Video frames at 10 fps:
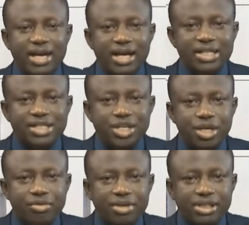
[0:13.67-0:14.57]
has
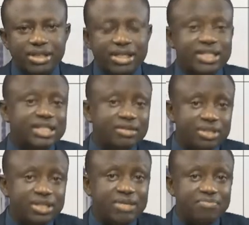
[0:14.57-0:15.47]
inaugurated a
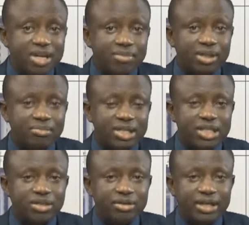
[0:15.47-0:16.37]
17-member
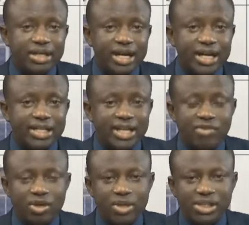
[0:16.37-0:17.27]
monitoring and
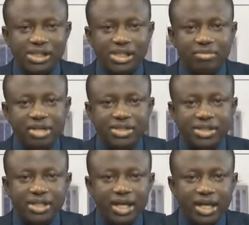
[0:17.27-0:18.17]
evaluation committee